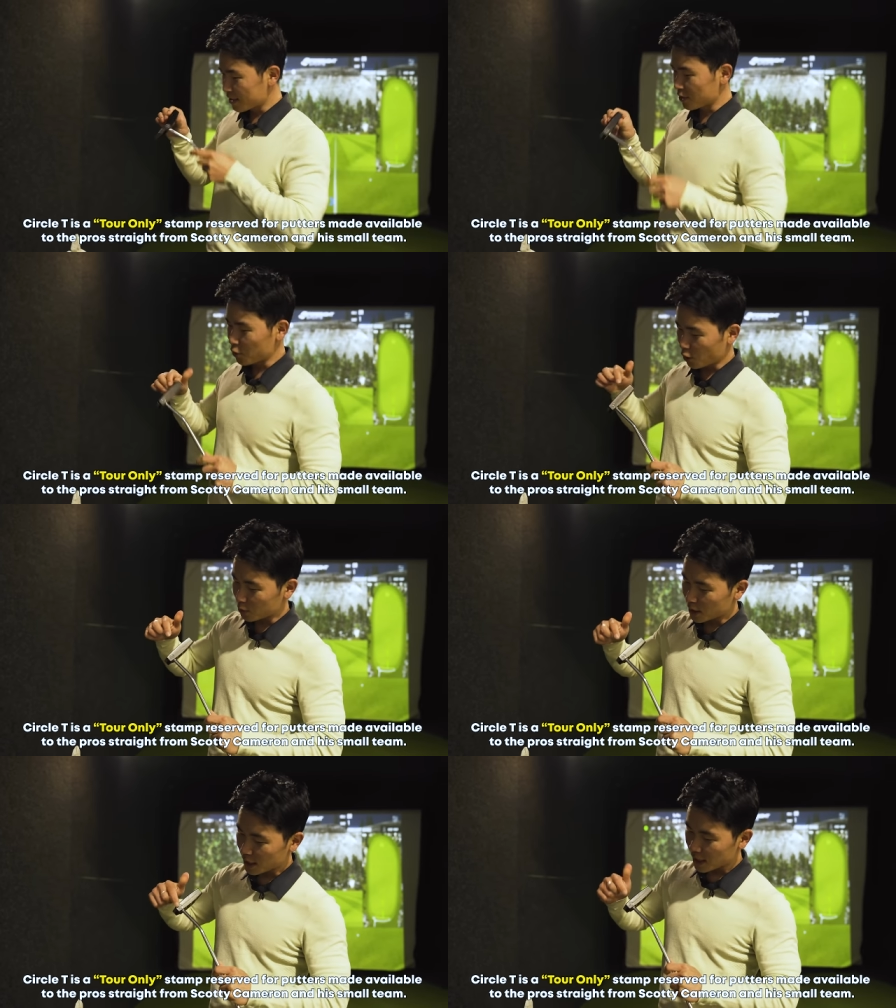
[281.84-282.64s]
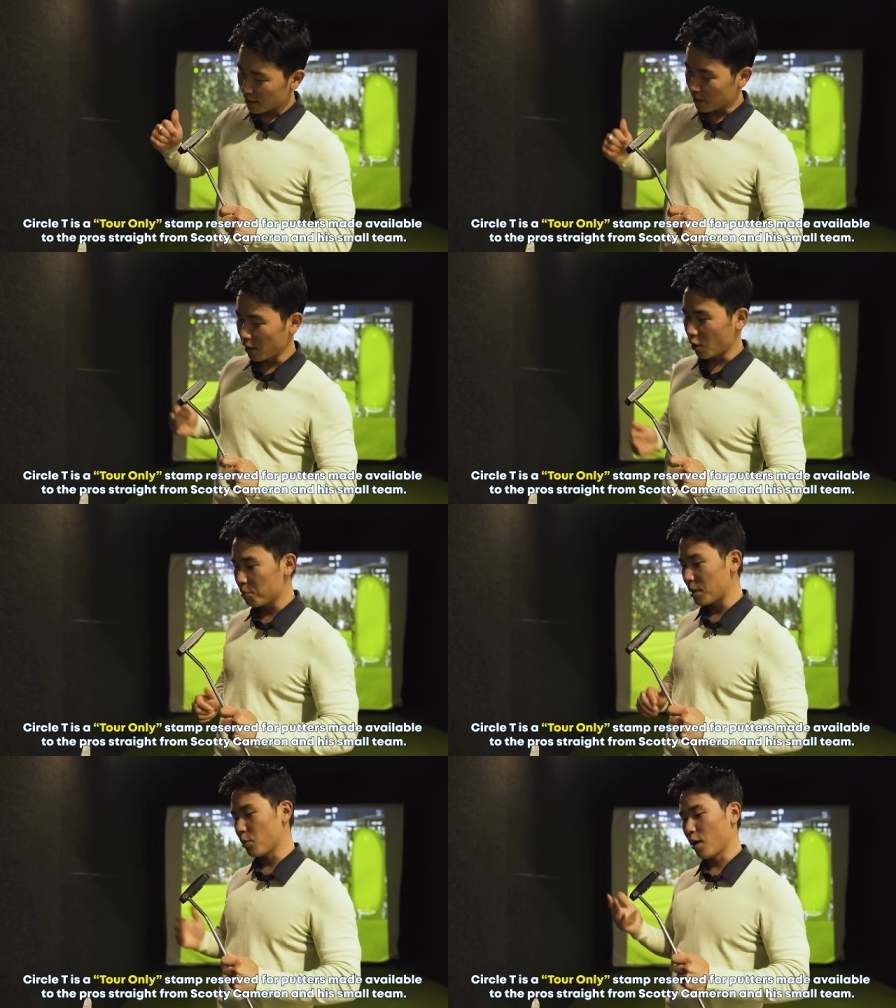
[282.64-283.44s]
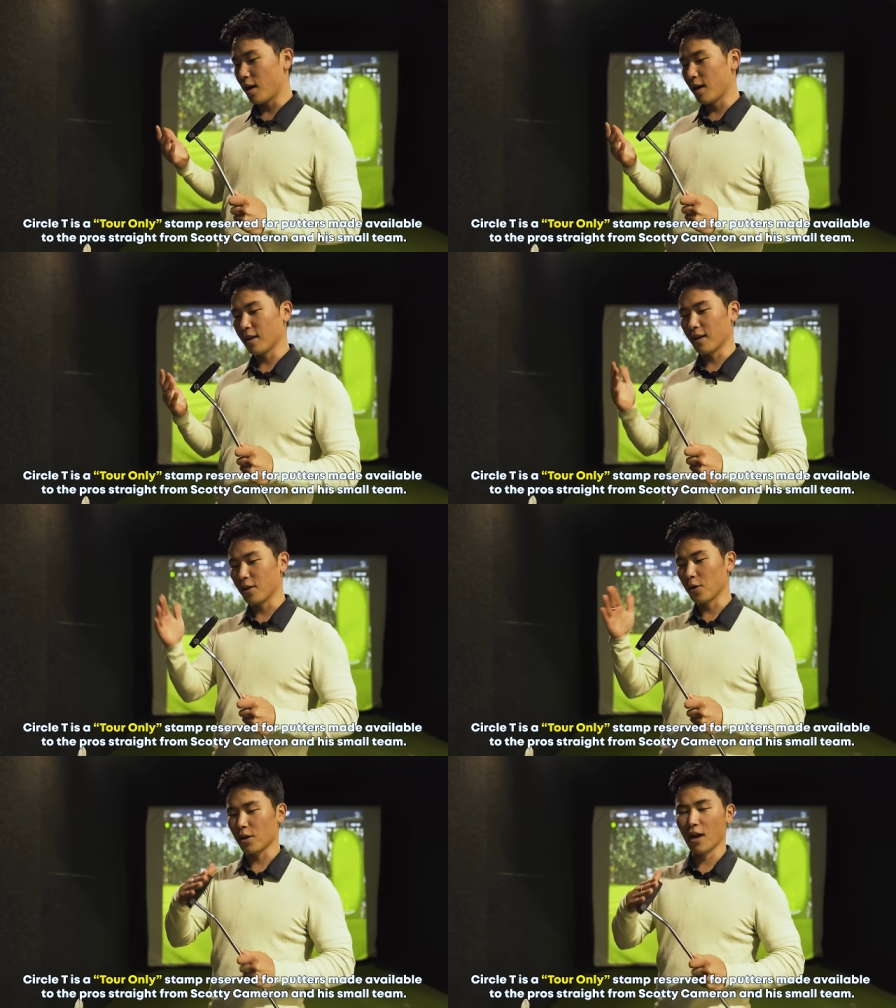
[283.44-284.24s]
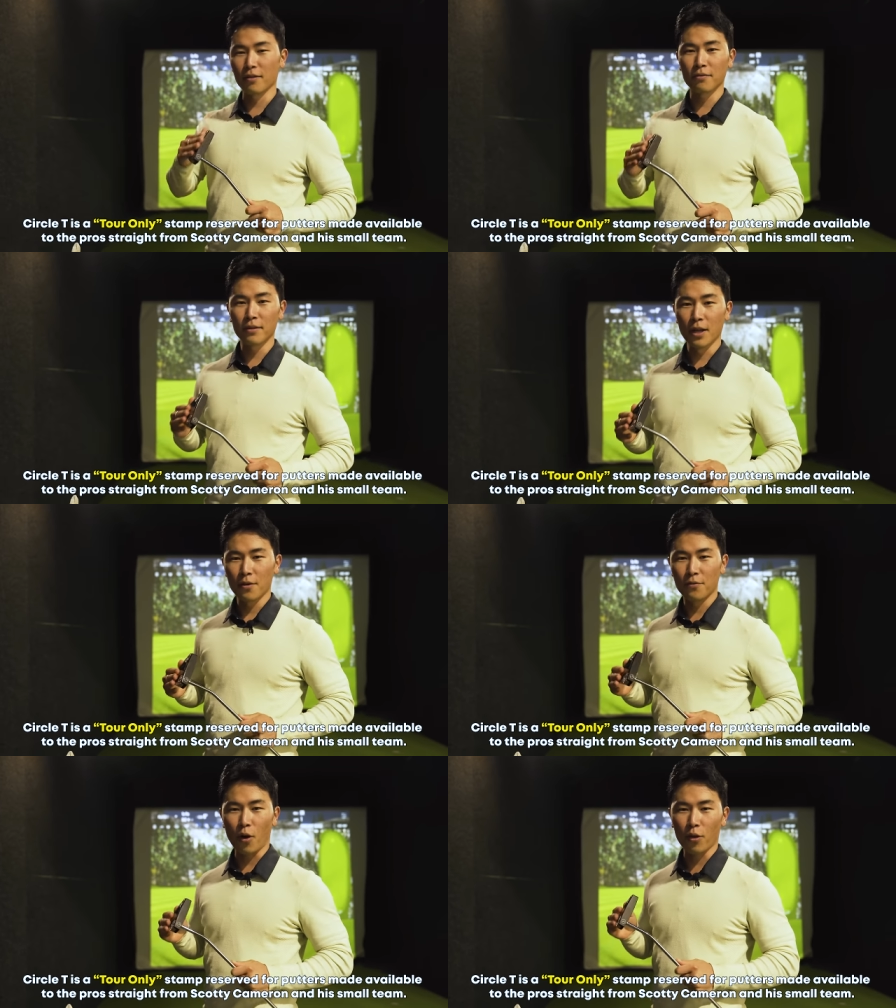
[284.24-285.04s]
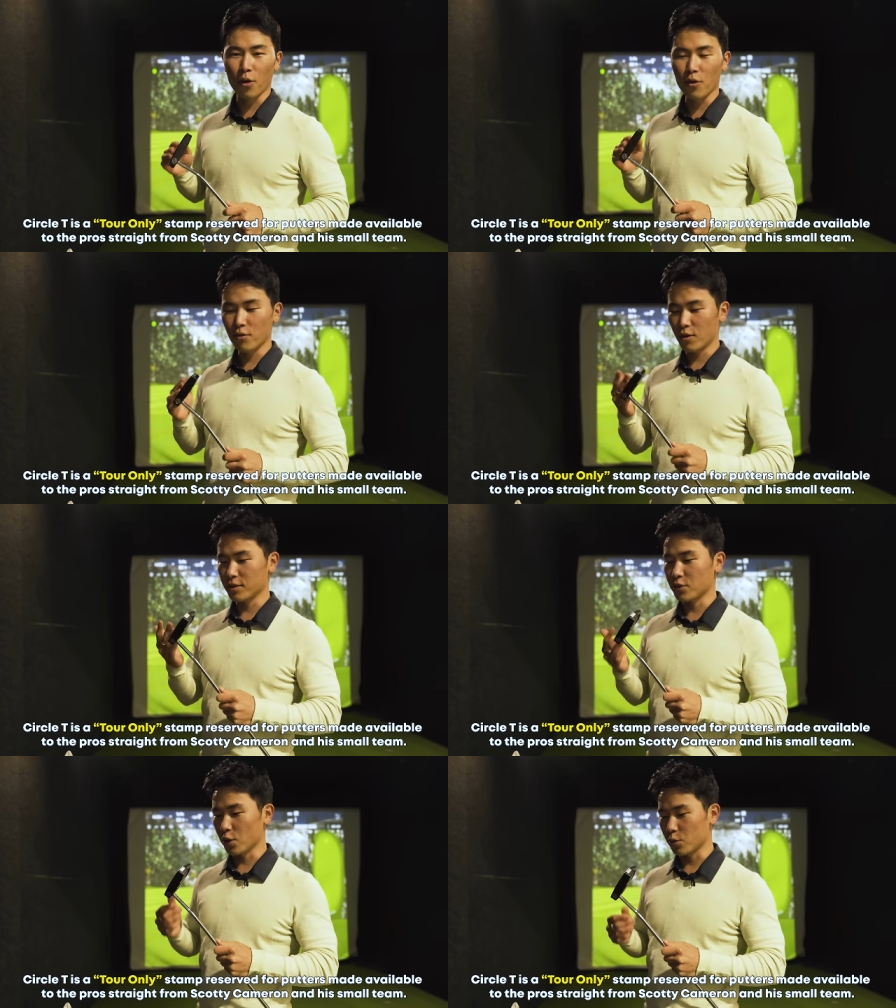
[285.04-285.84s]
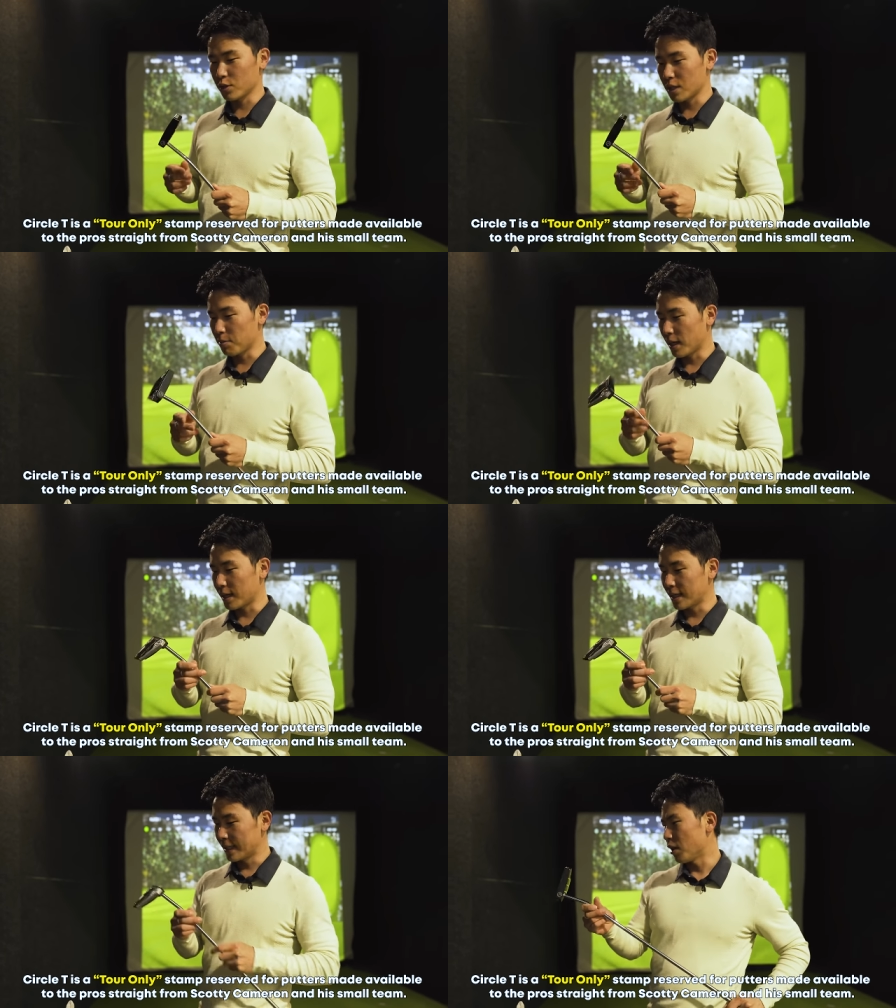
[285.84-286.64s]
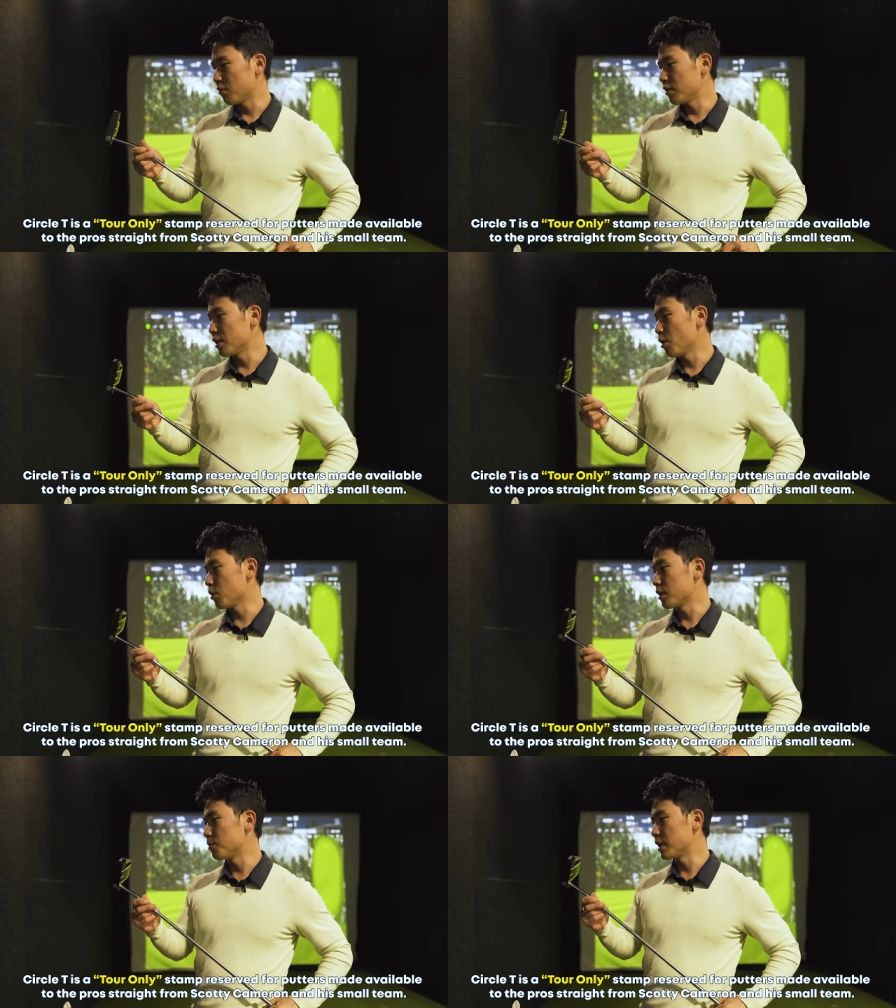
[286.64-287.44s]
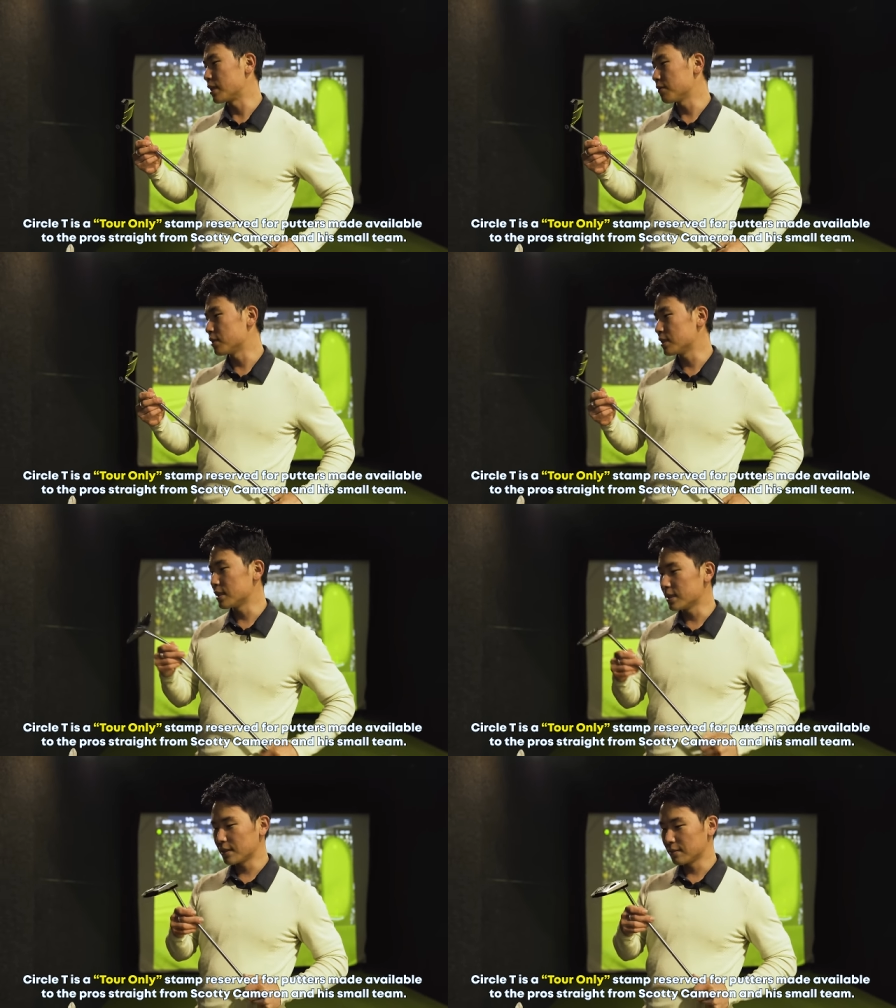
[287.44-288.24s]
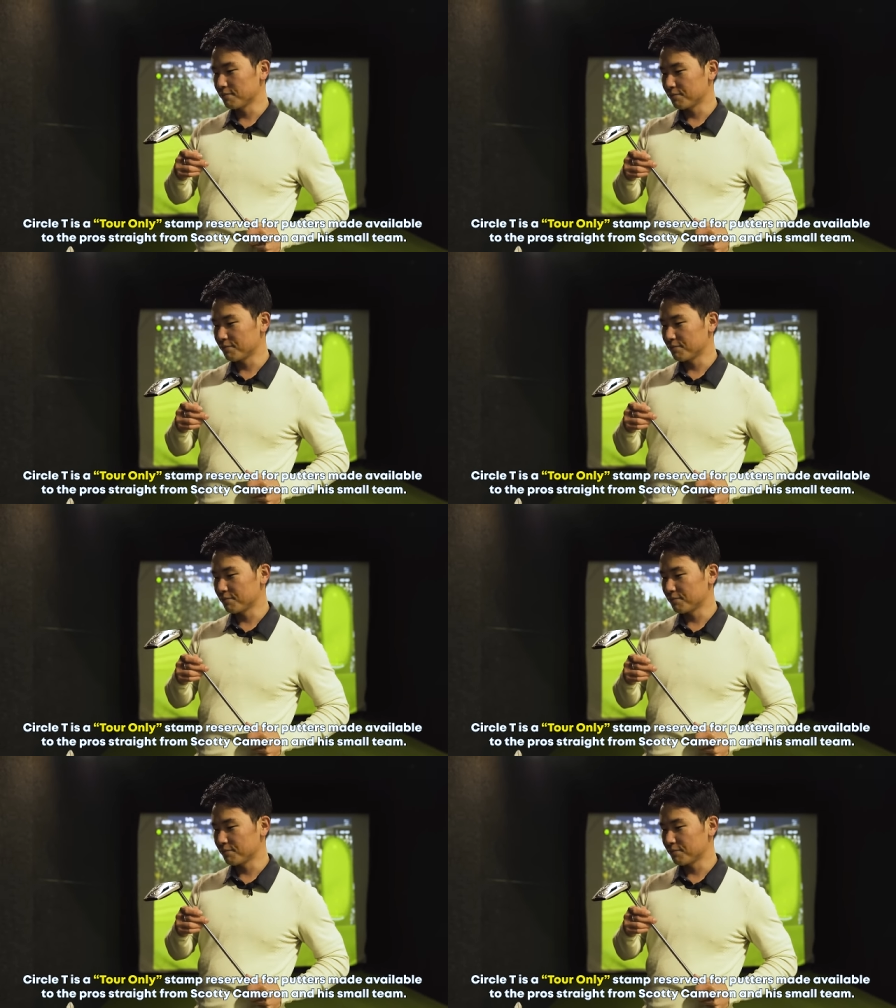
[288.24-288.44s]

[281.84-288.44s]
There's a circle T there. A lot of people I, I know kind of froth over a circle T putter. I don't really know what the big difference is.